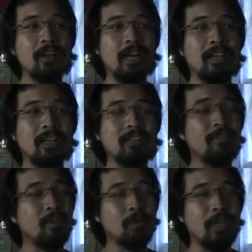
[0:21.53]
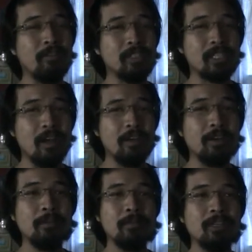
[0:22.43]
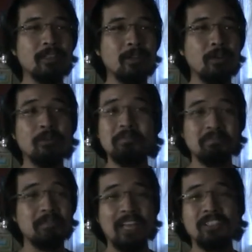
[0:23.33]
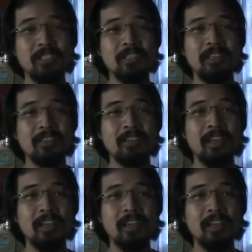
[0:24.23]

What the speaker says: I got a few levels higher, but you know, that's just it.